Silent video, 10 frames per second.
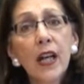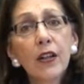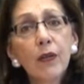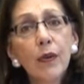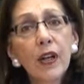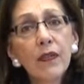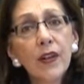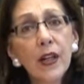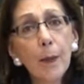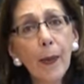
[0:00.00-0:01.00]
a degree of
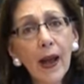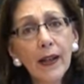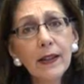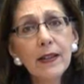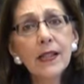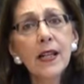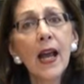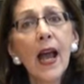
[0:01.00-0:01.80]
independence